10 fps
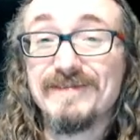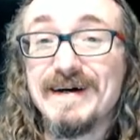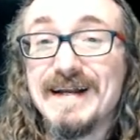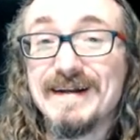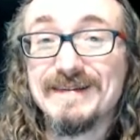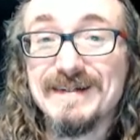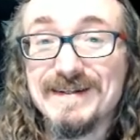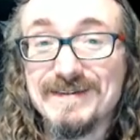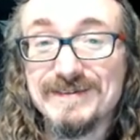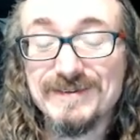find out at the end
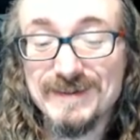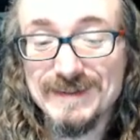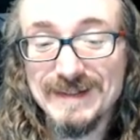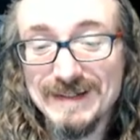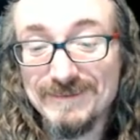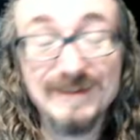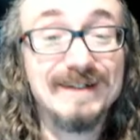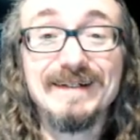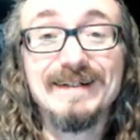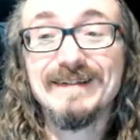of the story they really
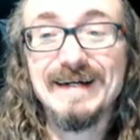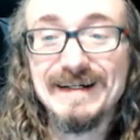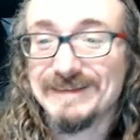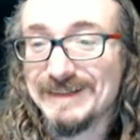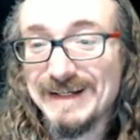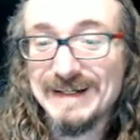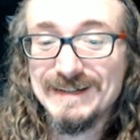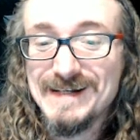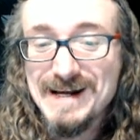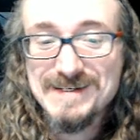needed that because they can't
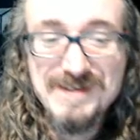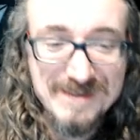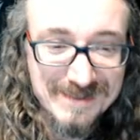get access